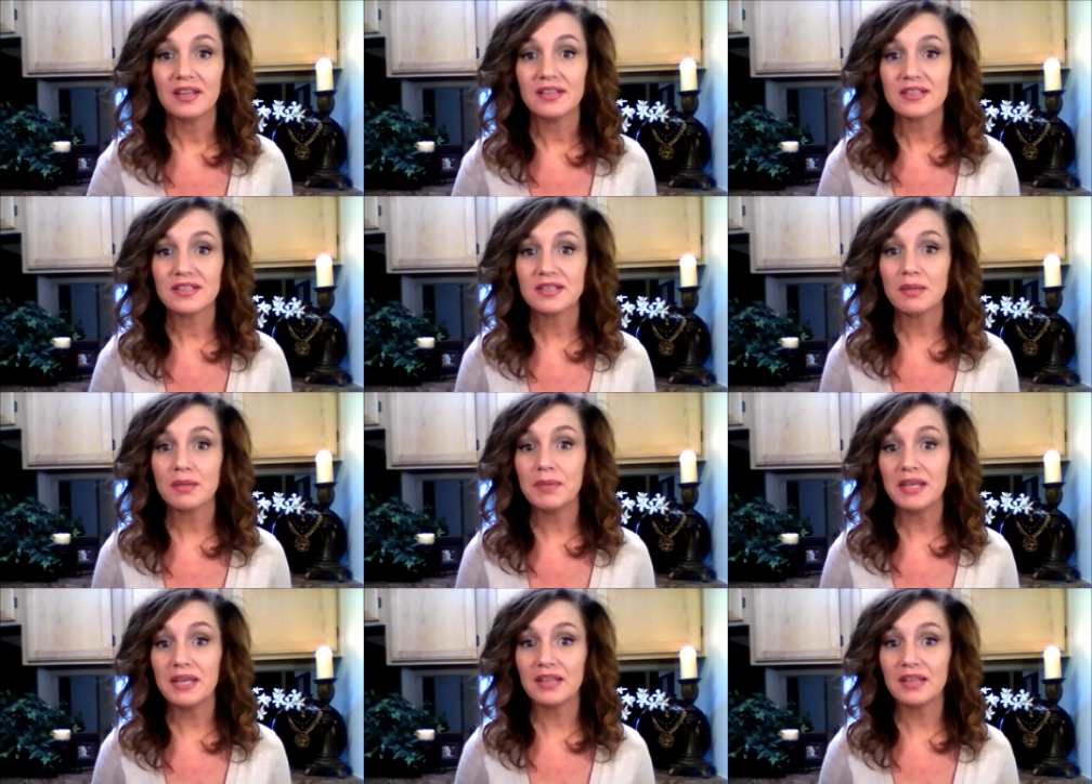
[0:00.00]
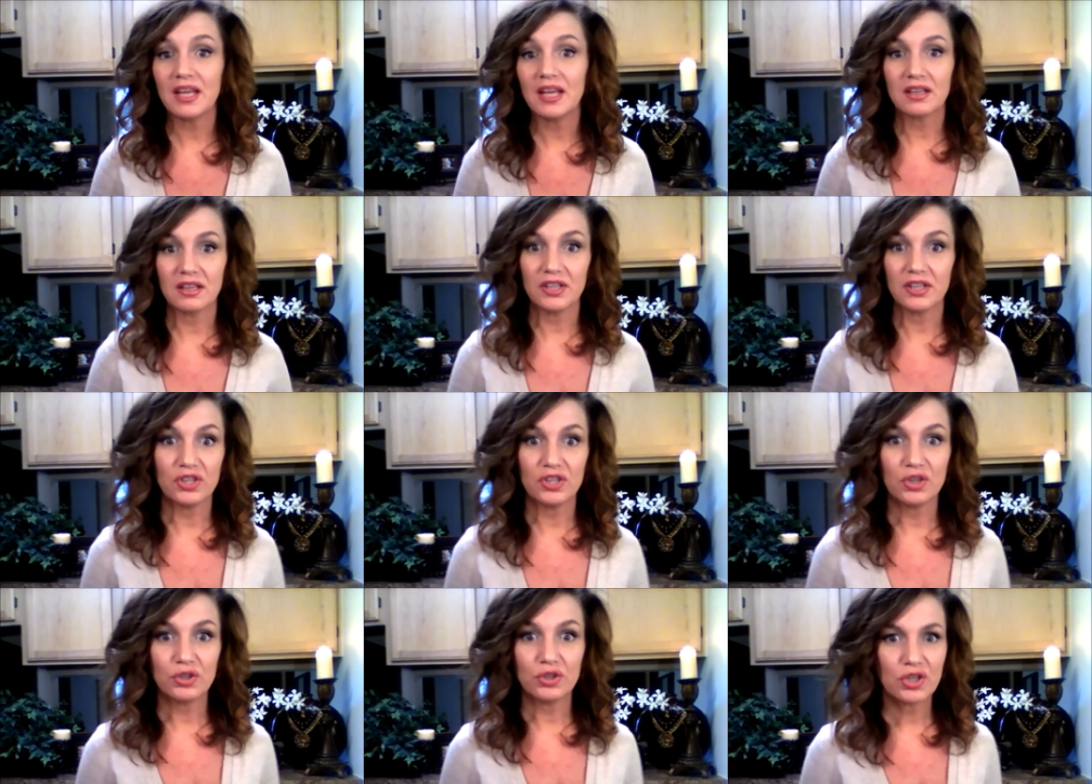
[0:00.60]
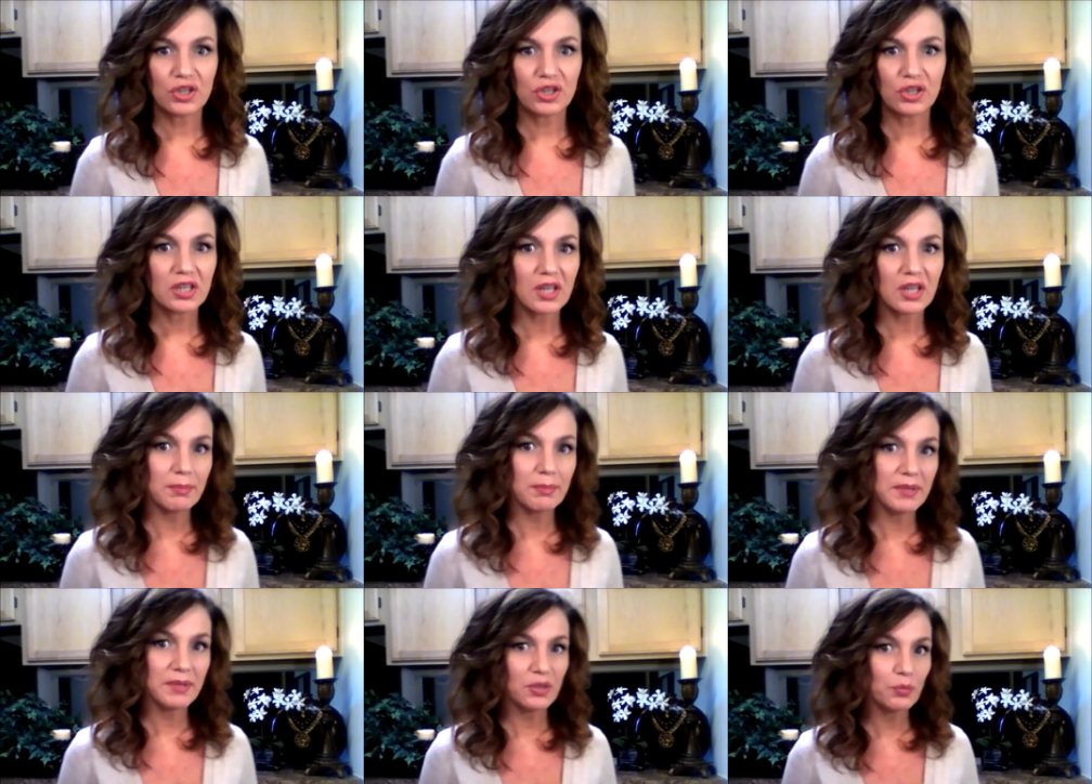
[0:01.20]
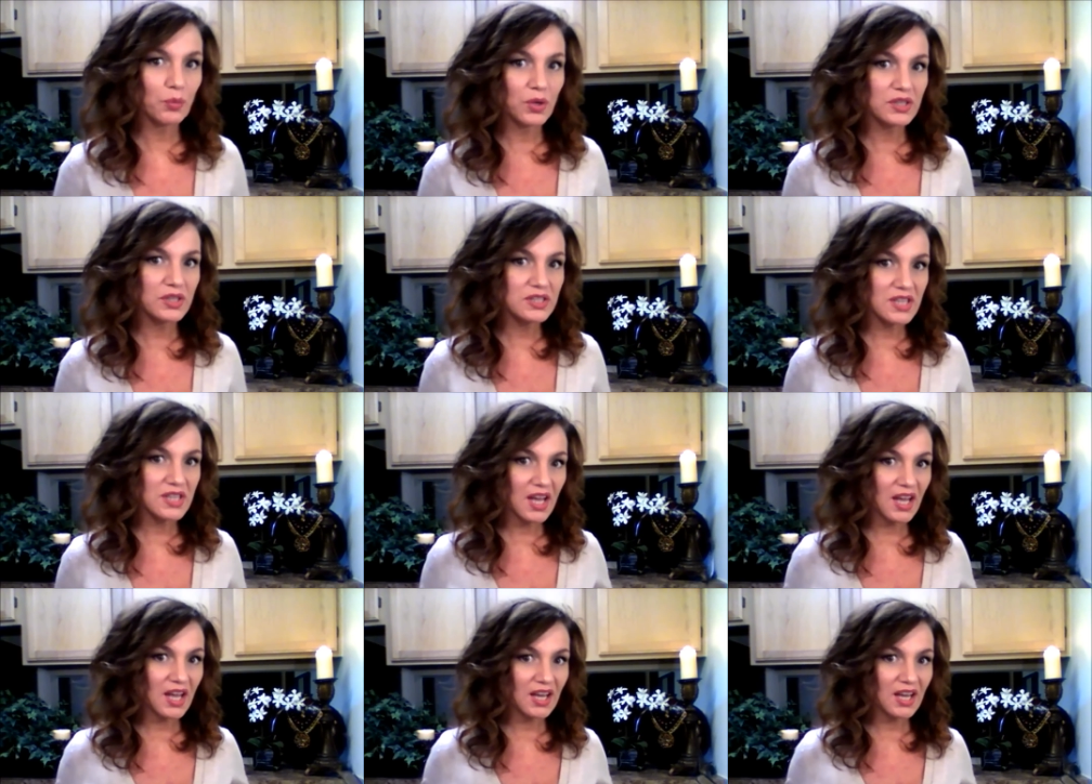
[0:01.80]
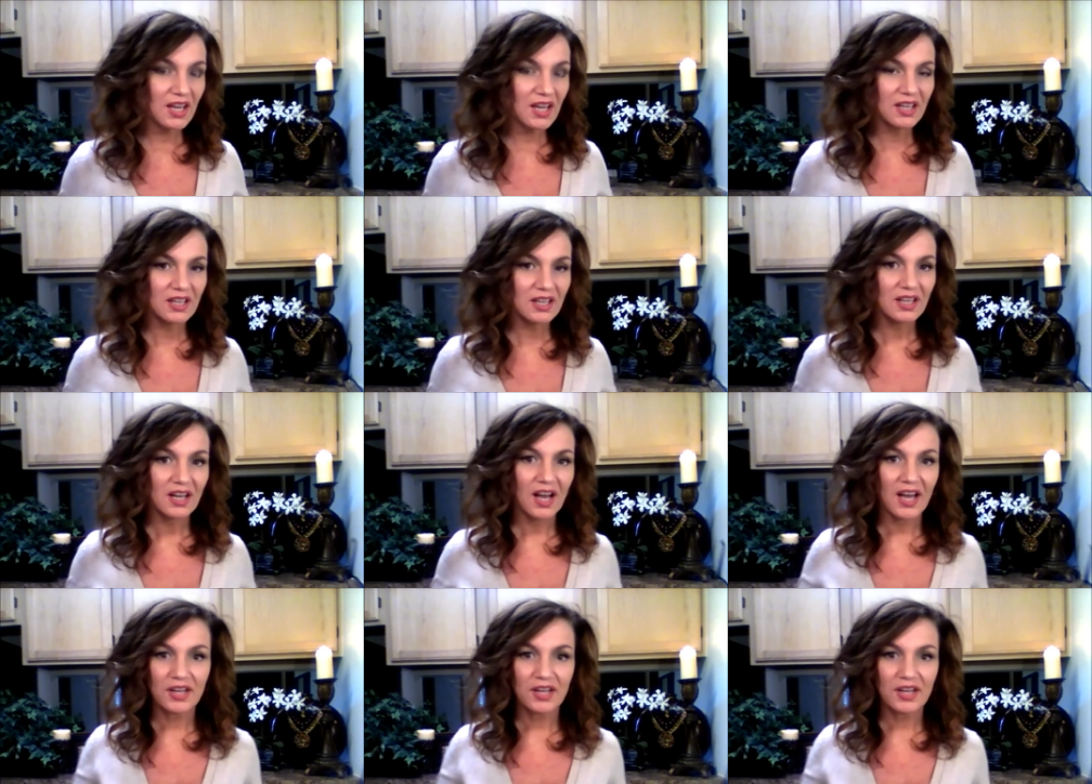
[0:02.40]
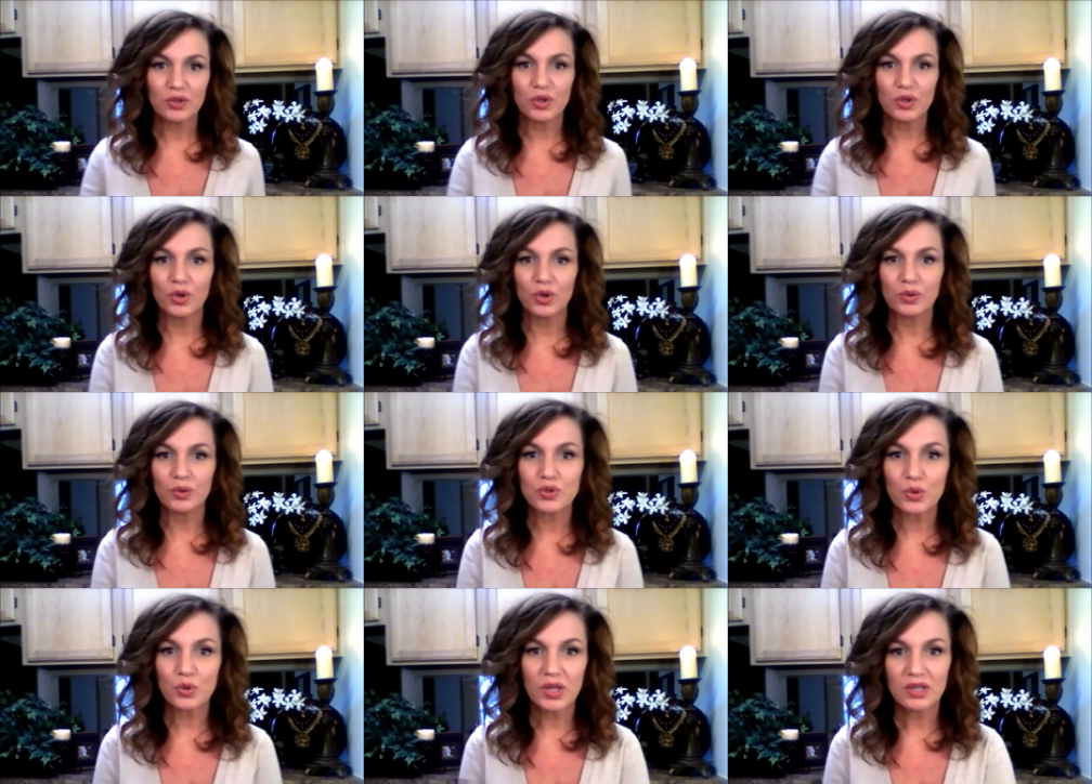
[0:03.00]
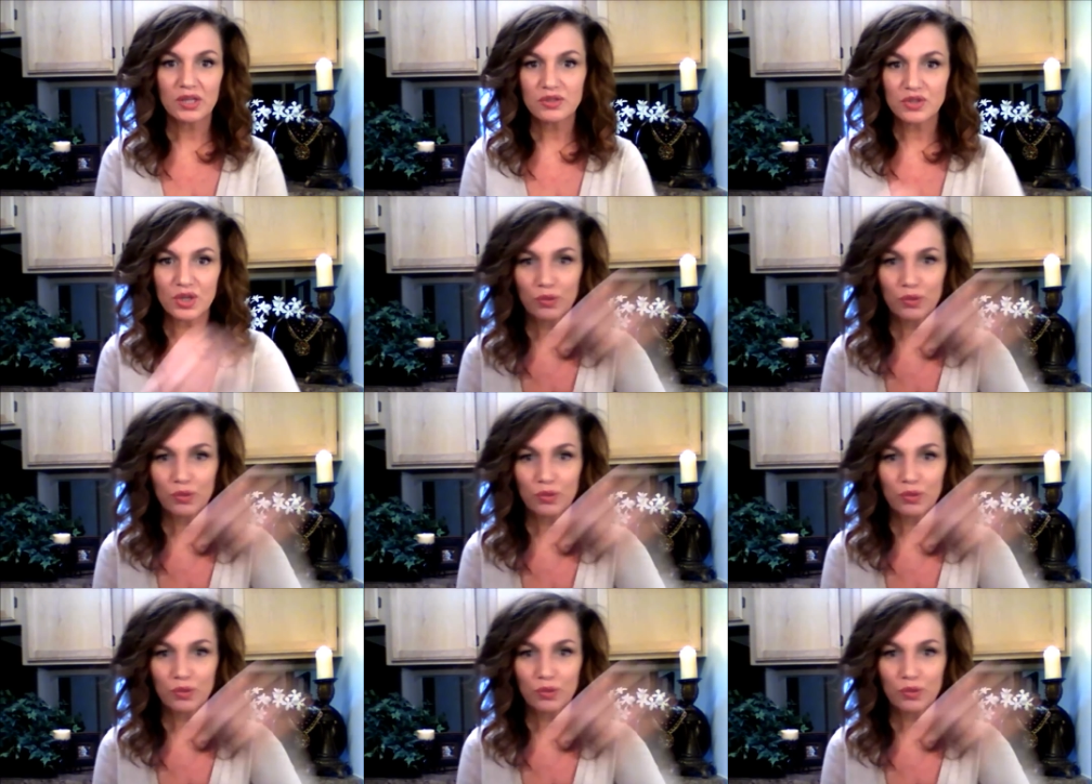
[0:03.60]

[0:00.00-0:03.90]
Doesn't mean that, you know, you're going to come in and one day, I don't know, a tornado is